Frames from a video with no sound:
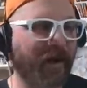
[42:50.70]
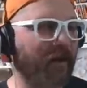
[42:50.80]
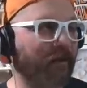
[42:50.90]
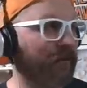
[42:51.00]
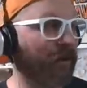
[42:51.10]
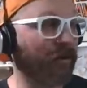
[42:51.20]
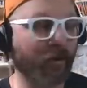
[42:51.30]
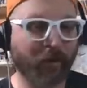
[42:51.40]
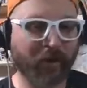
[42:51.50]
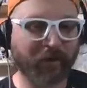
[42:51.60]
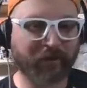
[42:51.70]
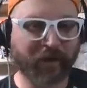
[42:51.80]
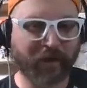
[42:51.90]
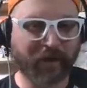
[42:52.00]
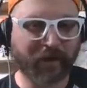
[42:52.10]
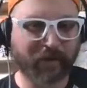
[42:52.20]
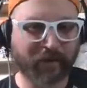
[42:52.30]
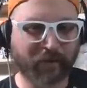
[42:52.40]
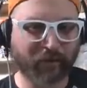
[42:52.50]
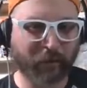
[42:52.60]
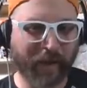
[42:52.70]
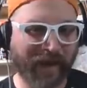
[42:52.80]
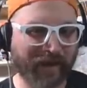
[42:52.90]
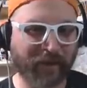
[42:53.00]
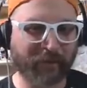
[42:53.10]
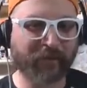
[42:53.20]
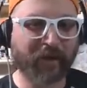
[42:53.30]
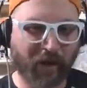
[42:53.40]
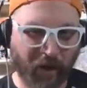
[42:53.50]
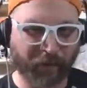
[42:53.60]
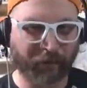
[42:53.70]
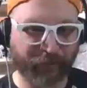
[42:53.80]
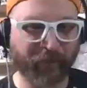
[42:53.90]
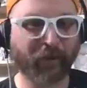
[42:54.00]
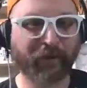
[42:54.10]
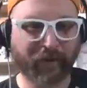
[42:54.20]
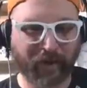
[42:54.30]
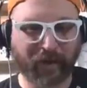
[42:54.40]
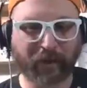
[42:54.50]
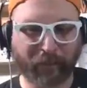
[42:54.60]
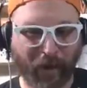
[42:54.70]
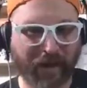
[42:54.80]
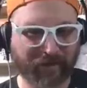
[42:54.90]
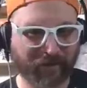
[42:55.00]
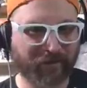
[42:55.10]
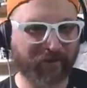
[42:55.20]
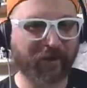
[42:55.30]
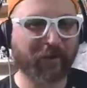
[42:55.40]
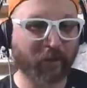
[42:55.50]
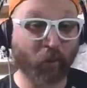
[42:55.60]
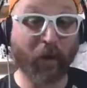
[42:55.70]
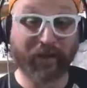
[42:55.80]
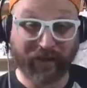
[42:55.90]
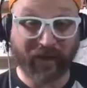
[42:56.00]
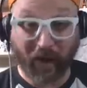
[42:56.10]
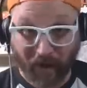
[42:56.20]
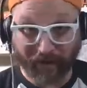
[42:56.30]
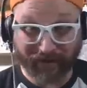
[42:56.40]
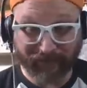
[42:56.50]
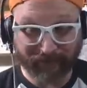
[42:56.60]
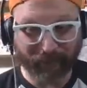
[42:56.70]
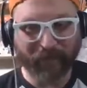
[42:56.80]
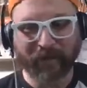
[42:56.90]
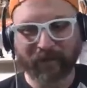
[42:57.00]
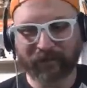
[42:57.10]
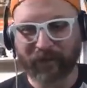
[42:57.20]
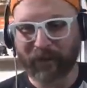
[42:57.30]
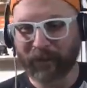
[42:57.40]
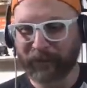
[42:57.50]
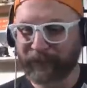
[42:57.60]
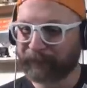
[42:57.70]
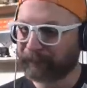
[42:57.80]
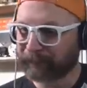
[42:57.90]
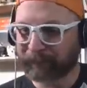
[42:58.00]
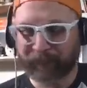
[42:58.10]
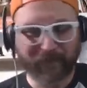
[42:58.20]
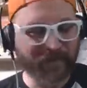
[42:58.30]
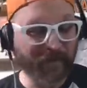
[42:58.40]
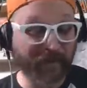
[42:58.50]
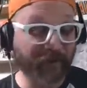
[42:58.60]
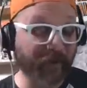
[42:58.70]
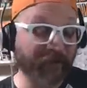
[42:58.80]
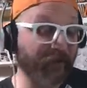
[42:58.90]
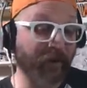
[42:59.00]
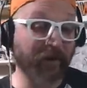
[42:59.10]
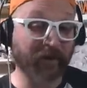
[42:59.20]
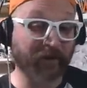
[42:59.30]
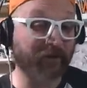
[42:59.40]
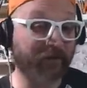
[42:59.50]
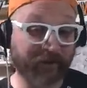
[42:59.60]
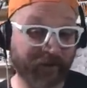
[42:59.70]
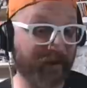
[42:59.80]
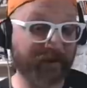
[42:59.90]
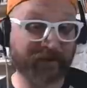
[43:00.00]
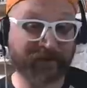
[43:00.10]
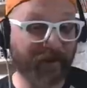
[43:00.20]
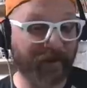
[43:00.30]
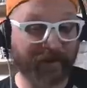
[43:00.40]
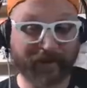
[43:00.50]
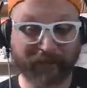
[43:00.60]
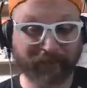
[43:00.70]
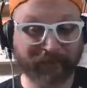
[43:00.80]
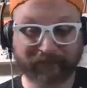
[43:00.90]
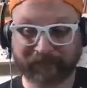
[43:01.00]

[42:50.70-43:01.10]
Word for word: I don't even know who it was. Uh, it was a backup on the field uh, in practice with it on. So that's that's gonna look sick. Um,